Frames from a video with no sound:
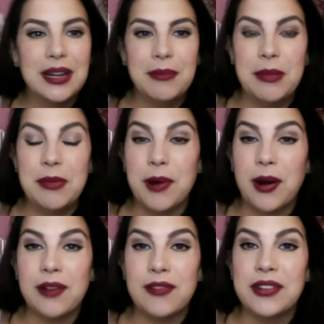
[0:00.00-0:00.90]
maybe
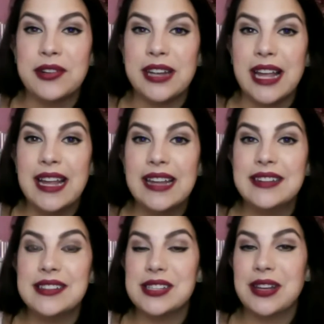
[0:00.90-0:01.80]
part of another day,
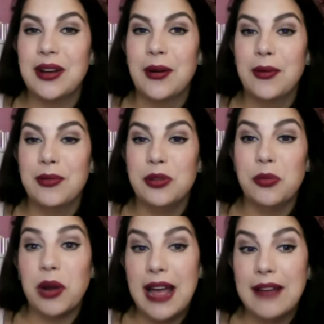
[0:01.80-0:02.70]
so you
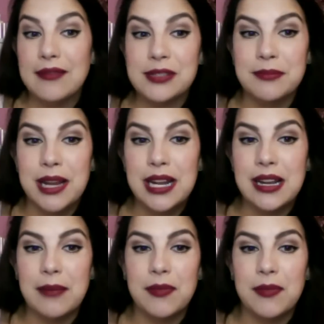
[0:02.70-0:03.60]
want to have some
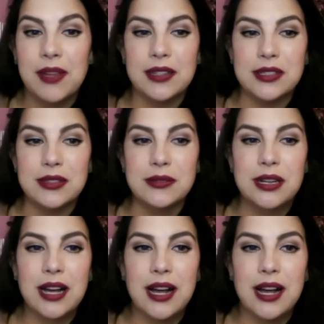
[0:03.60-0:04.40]
makeup there to do.